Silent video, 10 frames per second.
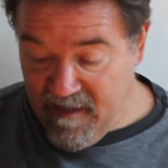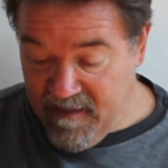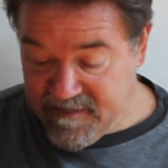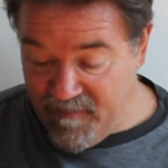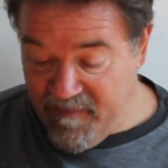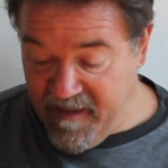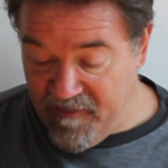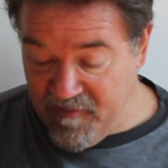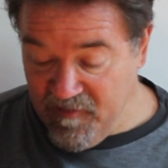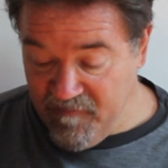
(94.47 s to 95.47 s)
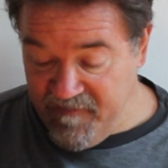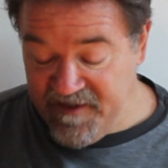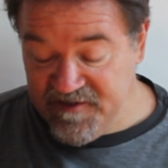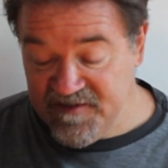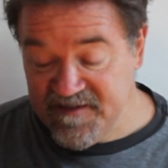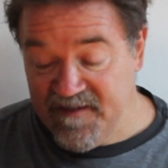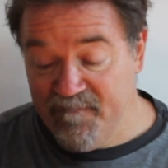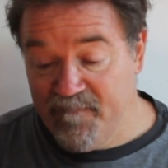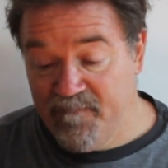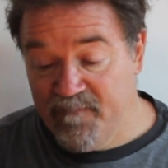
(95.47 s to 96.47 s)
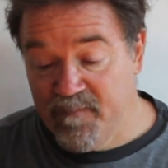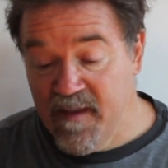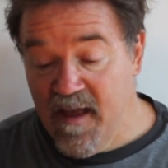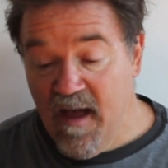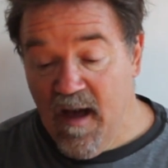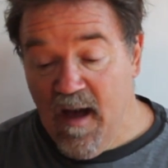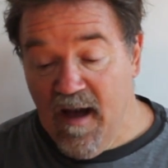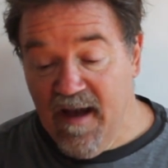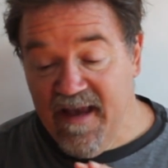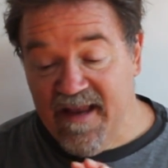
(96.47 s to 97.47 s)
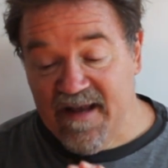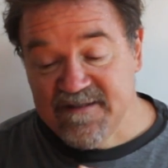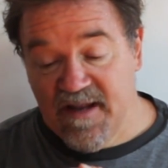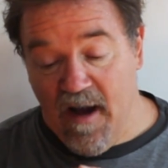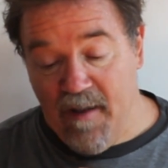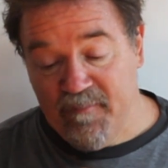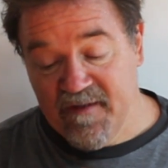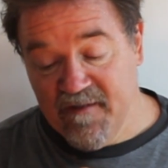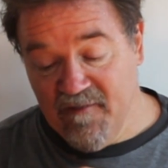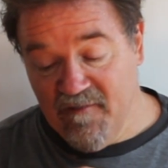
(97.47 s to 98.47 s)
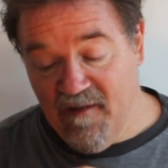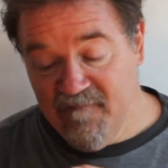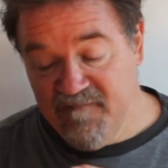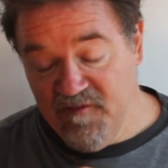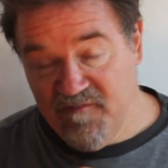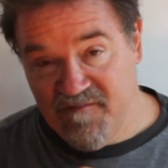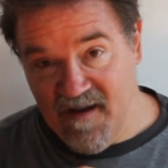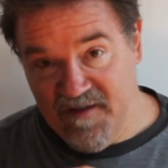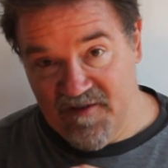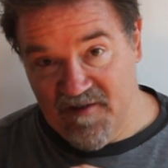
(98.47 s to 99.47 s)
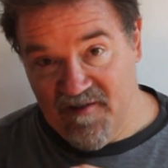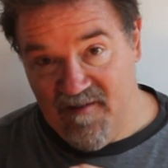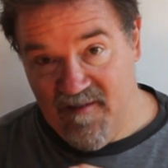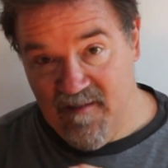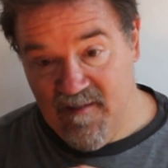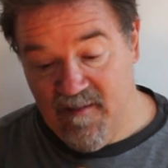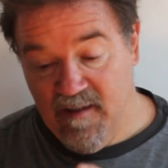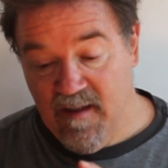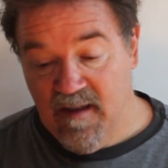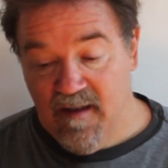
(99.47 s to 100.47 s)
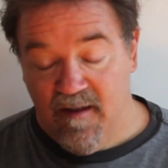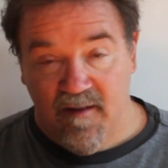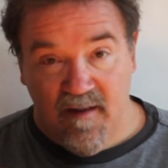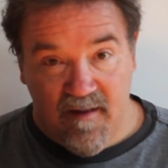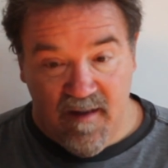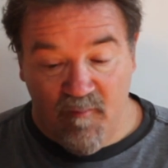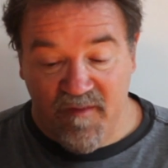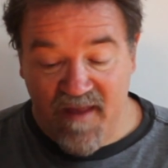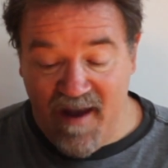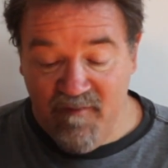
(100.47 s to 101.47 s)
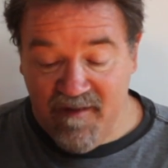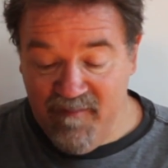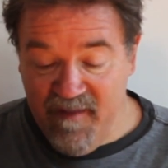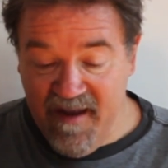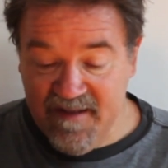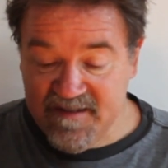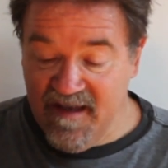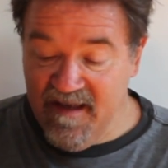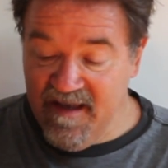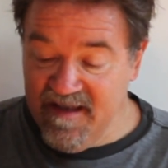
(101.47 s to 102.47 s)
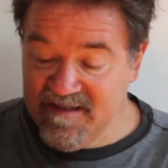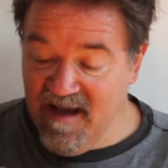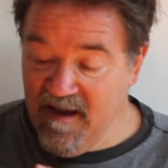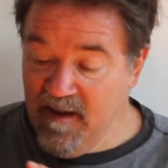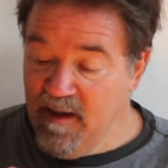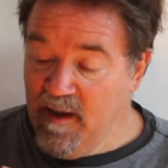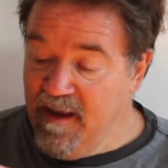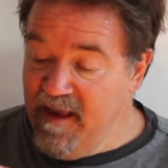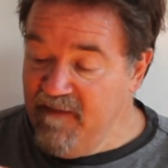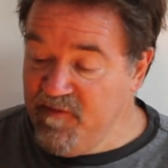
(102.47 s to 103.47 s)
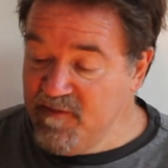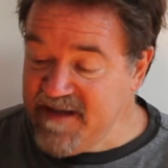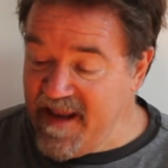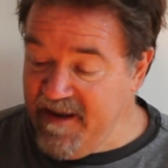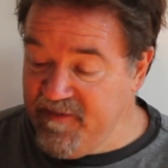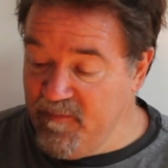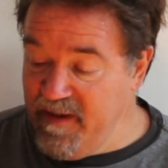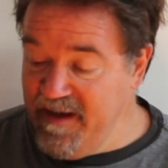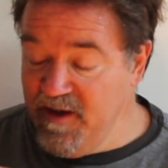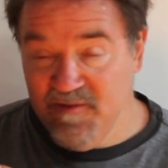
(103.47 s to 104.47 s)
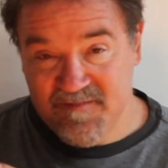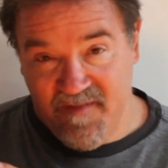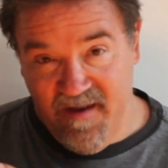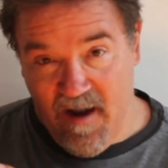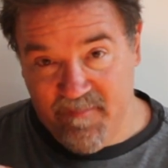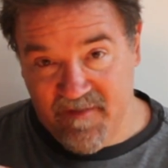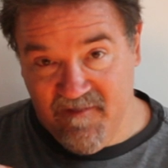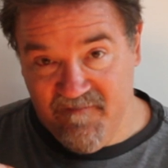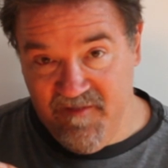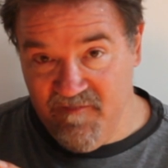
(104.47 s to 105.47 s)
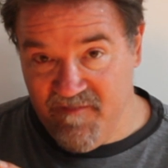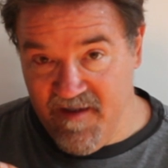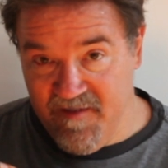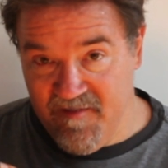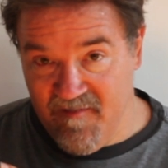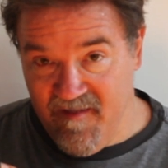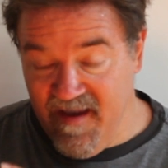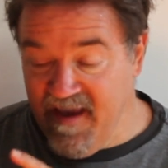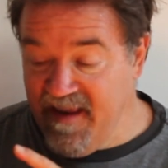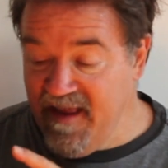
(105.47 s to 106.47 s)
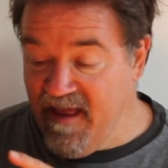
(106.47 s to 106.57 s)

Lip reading: Some of the other cool features: it has an optical viewfinder, and what that really means is if you set it to be used with the optical viewfinder, it